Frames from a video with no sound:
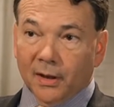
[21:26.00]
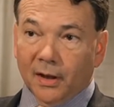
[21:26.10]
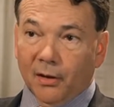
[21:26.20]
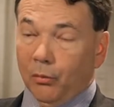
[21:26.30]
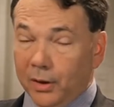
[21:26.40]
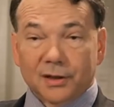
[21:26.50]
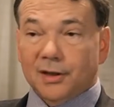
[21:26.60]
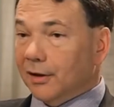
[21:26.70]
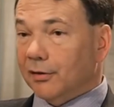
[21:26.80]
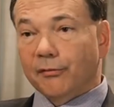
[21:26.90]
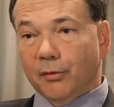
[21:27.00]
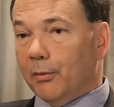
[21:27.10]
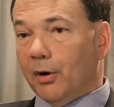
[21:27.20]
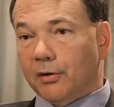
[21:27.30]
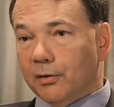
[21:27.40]
We take the free
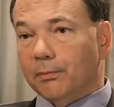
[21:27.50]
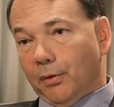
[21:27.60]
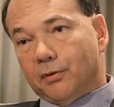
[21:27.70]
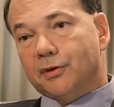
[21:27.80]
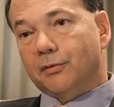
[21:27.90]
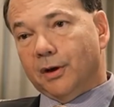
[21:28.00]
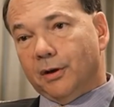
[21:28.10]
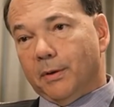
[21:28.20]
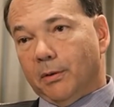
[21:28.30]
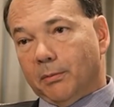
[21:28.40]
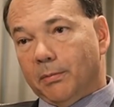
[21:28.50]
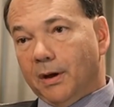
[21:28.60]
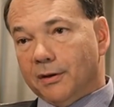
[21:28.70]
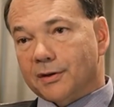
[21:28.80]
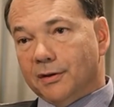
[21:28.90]
market approach to any public
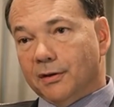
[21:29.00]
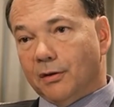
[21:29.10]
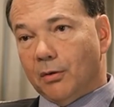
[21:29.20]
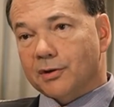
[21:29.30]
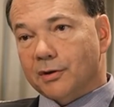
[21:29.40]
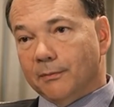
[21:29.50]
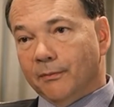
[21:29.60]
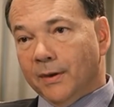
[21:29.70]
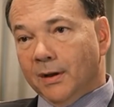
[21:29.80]
policy question.